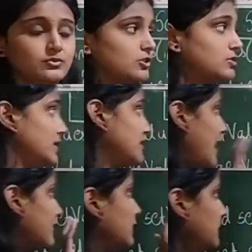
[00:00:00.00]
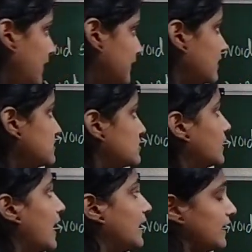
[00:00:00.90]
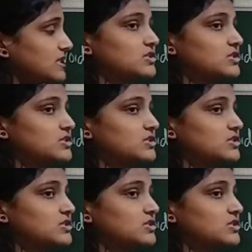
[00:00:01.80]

So these are the methods regarding the